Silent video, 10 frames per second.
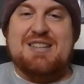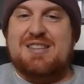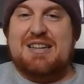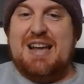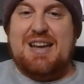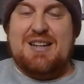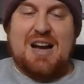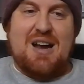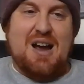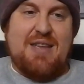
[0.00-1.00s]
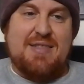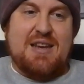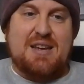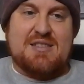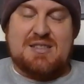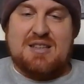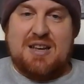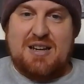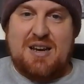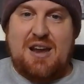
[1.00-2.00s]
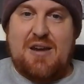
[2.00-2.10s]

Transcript: the end of the day, I think it's like